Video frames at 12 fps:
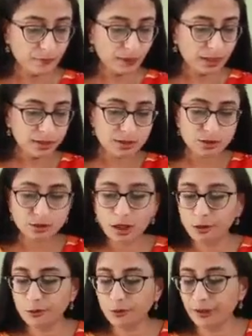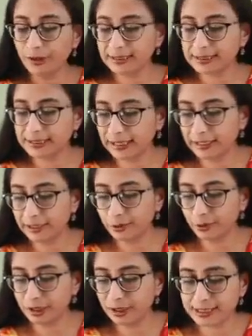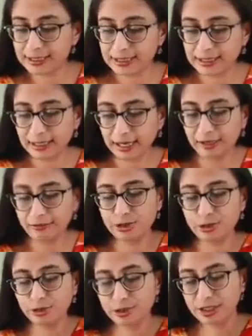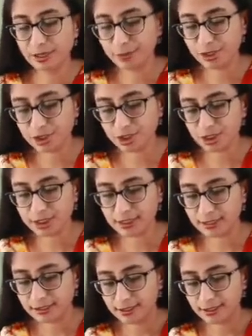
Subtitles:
So how do we exactly do this? I will show you some pictures.